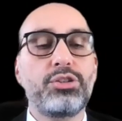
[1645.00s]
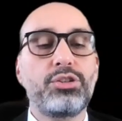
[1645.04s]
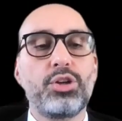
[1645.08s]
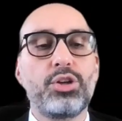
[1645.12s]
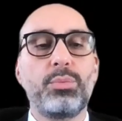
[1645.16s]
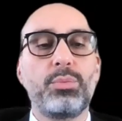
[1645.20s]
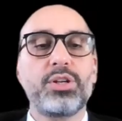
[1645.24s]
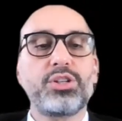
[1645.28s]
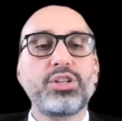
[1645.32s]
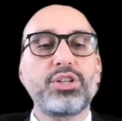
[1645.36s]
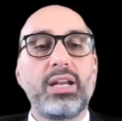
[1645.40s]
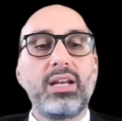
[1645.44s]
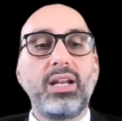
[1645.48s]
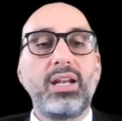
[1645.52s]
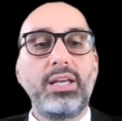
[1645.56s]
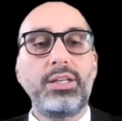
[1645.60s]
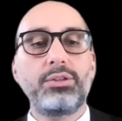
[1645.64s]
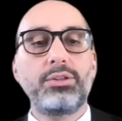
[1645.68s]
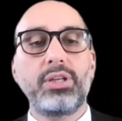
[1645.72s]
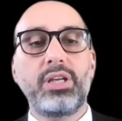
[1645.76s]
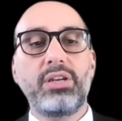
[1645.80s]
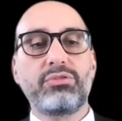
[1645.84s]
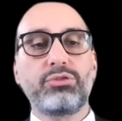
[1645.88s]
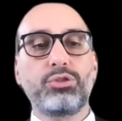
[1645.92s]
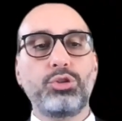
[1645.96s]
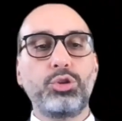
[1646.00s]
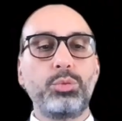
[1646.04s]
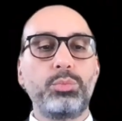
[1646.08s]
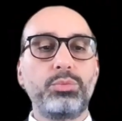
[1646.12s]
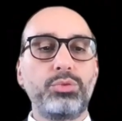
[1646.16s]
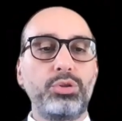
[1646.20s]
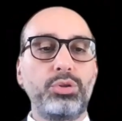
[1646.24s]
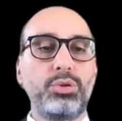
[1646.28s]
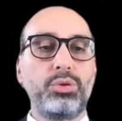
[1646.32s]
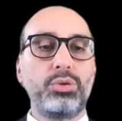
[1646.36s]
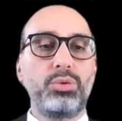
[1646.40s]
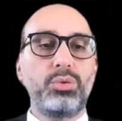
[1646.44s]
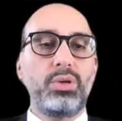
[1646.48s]
you so much. I'd like to give room
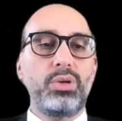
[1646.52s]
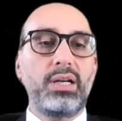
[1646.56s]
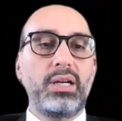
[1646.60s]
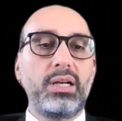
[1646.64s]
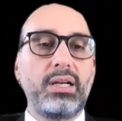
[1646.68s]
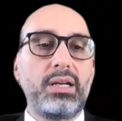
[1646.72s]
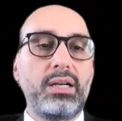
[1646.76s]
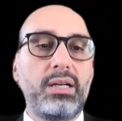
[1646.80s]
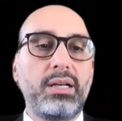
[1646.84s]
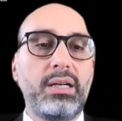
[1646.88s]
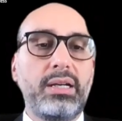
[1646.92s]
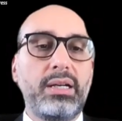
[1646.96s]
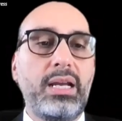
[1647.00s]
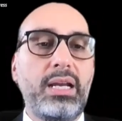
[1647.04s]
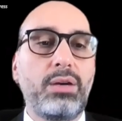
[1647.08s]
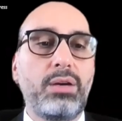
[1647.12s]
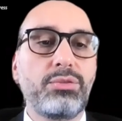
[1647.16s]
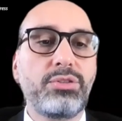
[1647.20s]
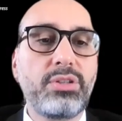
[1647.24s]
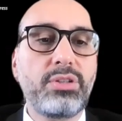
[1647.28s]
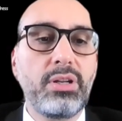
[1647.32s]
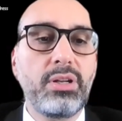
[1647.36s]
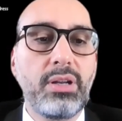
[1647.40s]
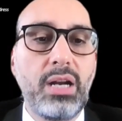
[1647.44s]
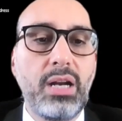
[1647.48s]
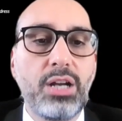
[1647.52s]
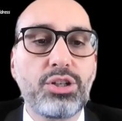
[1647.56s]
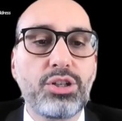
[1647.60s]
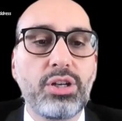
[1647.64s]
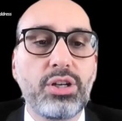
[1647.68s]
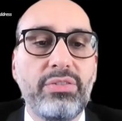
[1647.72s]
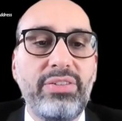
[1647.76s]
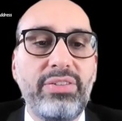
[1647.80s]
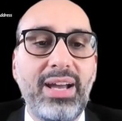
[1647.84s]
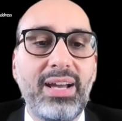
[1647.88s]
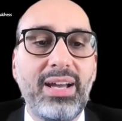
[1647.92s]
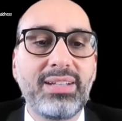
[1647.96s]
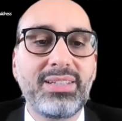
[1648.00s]
to Councillor
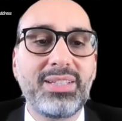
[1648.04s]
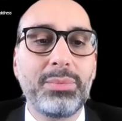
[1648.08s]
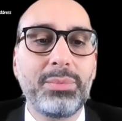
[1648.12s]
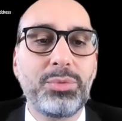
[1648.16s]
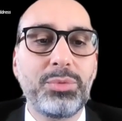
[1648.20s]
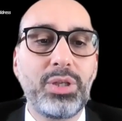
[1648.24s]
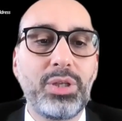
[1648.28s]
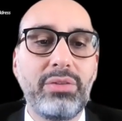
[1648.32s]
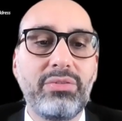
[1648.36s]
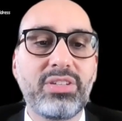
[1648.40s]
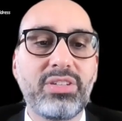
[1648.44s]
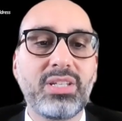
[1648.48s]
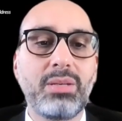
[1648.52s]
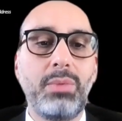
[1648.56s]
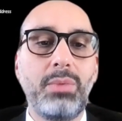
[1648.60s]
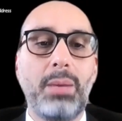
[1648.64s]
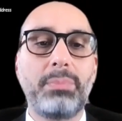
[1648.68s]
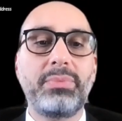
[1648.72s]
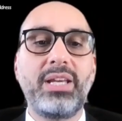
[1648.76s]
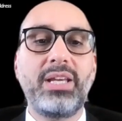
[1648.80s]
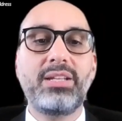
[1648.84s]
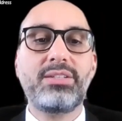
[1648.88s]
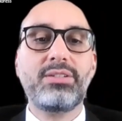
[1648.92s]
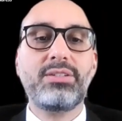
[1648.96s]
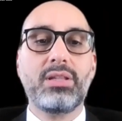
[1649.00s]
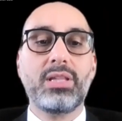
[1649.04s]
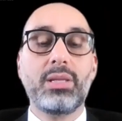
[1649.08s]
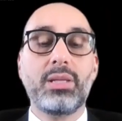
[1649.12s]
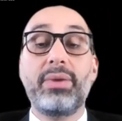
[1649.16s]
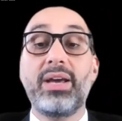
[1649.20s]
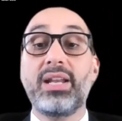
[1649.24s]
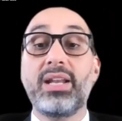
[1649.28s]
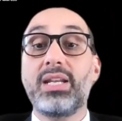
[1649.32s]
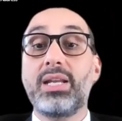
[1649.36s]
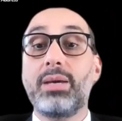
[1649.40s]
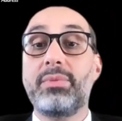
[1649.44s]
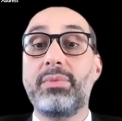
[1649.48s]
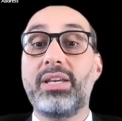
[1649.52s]
Ashraf Hatem to give us some updates on the
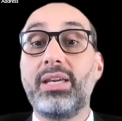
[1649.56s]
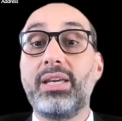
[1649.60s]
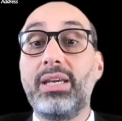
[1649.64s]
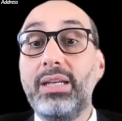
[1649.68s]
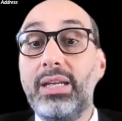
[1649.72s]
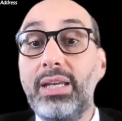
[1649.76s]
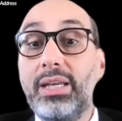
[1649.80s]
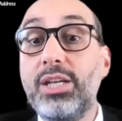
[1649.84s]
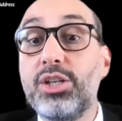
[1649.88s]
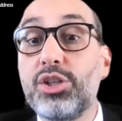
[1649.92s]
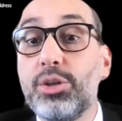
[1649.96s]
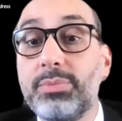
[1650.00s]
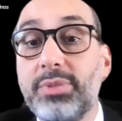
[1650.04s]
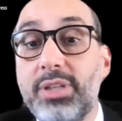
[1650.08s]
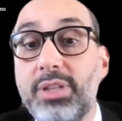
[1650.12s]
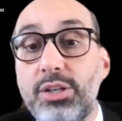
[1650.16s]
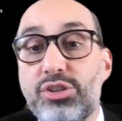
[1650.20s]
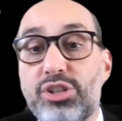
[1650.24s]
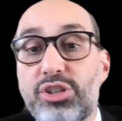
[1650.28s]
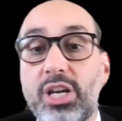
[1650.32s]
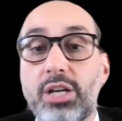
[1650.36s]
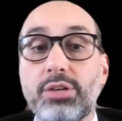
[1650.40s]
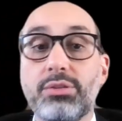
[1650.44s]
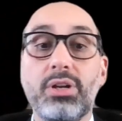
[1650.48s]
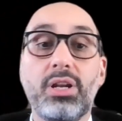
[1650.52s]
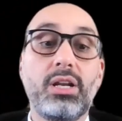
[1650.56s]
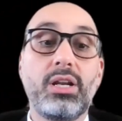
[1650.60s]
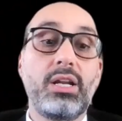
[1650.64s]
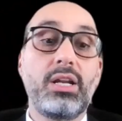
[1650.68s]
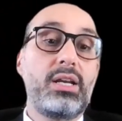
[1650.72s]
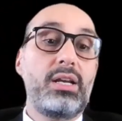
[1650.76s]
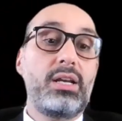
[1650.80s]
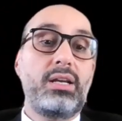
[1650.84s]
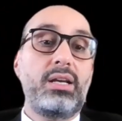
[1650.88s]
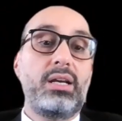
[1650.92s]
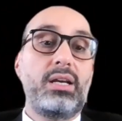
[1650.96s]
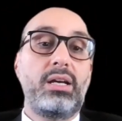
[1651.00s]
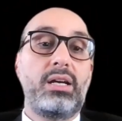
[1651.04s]
pandemic in Egypt in general.
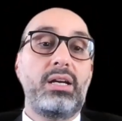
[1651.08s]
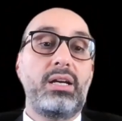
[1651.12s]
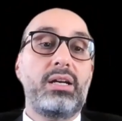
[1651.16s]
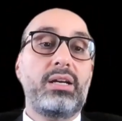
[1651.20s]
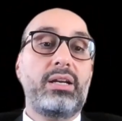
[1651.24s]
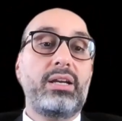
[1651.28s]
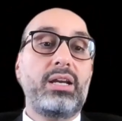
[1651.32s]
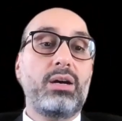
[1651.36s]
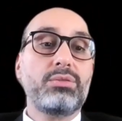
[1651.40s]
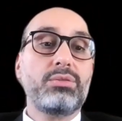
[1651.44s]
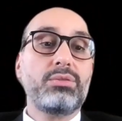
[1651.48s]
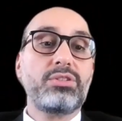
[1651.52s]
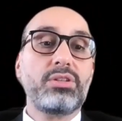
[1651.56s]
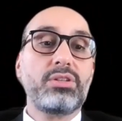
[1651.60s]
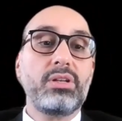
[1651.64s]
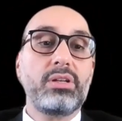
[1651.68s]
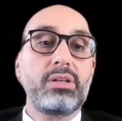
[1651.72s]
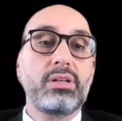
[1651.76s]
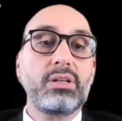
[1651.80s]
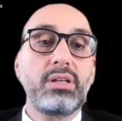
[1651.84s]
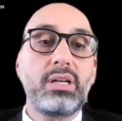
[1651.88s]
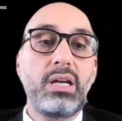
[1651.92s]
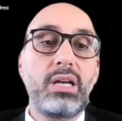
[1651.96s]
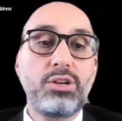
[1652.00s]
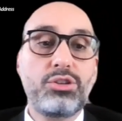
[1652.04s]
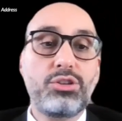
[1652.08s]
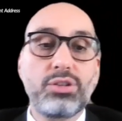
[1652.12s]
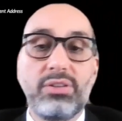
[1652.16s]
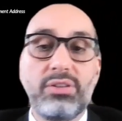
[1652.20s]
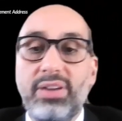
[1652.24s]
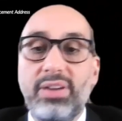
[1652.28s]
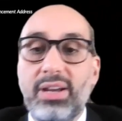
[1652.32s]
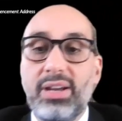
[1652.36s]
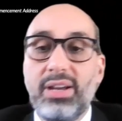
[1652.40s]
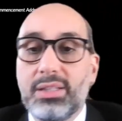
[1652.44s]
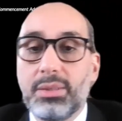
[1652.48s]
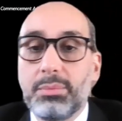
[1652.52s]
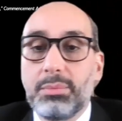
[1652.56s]
Councillor
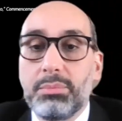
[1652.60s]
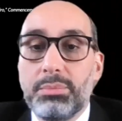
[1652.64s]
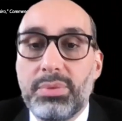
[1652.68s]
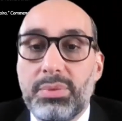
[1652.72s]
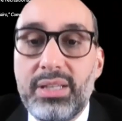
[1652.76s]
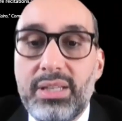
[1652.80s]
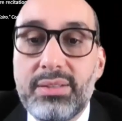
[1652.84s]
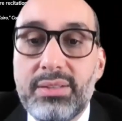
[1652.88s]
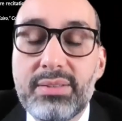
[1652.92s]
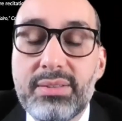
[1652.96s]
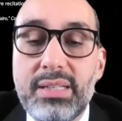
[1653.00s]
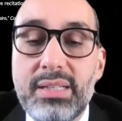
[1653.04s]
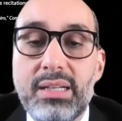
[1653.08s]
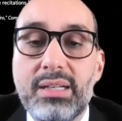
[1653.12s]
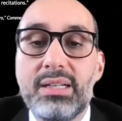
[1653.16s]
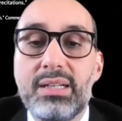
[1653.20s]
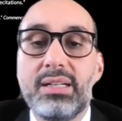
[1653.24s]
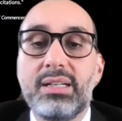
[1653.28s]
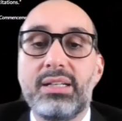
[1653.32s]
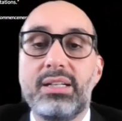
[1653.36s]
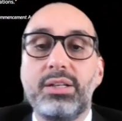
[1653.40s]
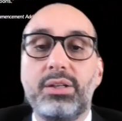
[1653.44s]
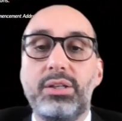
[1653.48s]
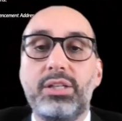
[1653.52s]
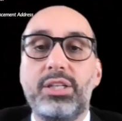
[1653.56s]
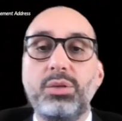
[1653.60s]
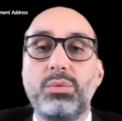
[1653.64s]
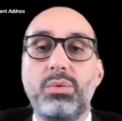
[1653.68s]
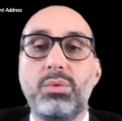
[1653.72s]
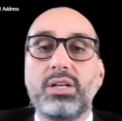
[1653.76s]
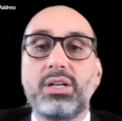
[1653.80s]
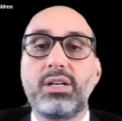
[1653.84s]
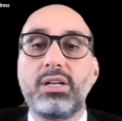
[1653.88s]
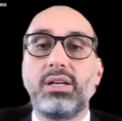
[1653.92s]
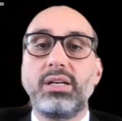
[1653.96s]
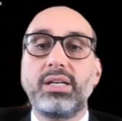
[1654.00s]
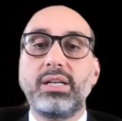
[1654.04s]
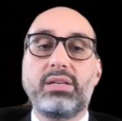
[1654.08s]
Ashraf Hatem, please, do you
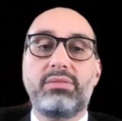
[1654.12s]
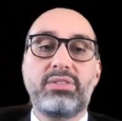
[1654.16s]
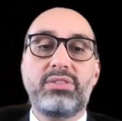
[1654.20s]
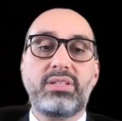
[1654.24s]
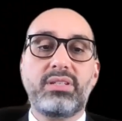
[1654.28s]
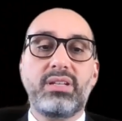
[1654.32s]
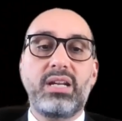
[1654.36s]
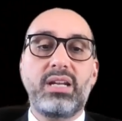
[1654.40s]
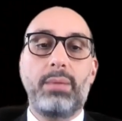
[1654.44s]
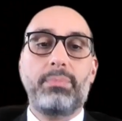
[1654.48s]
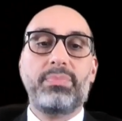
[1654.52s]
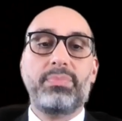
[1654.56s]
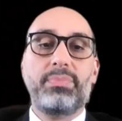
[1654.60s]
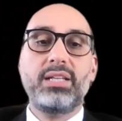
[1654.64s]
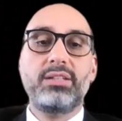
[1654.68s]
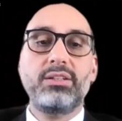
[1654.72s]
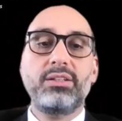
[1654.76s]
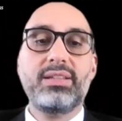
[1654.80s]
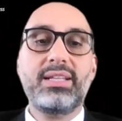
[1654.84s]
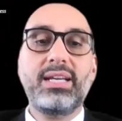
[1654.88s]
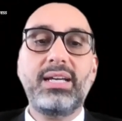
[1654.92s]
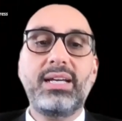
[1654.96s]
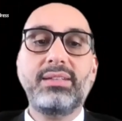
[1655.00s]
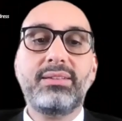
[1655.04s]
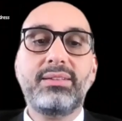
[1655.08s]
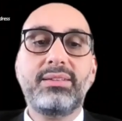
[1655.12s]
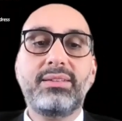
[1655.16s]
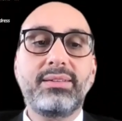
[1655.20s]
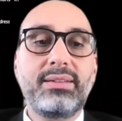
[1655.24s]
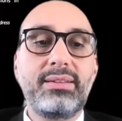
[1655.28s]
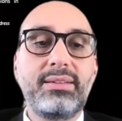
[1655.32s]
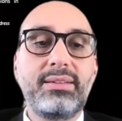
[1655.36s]
want to give us an update on that?